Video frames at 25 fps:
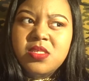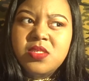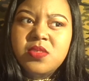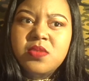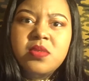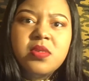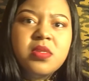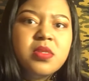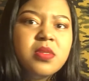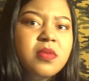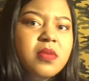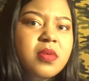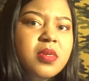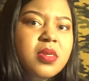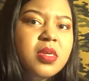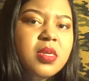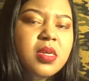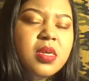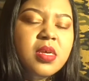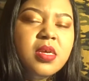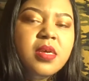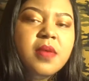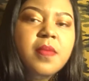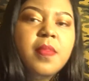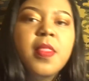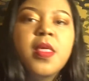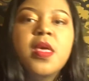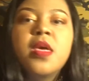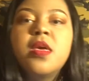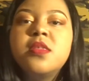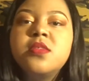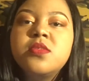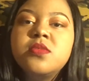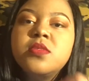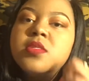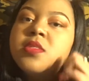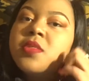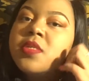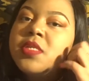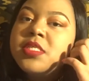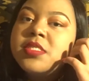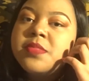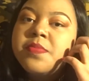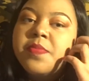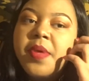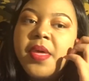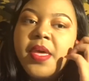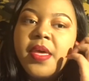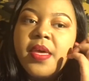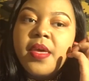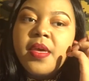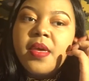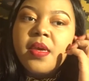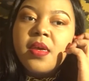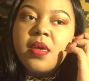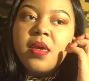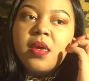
23, yeah, 23 is back.